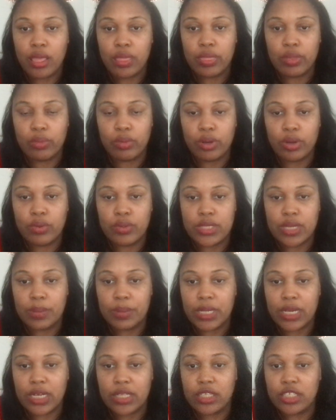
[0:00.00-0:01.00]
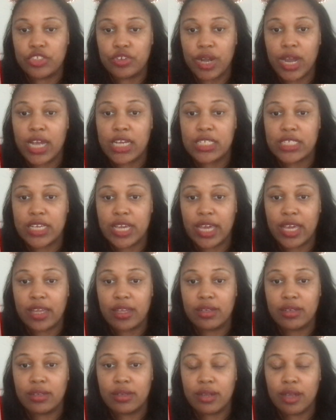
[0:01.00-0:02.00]
throw something in the trash can.
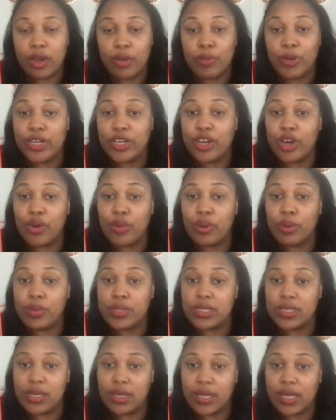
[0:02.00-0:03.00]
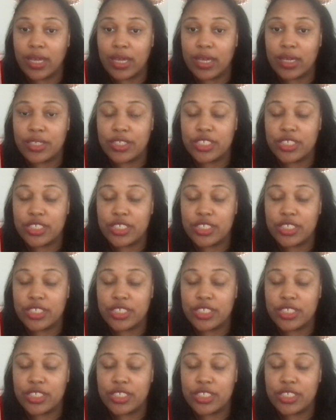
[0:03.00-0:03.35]
When no one was looking,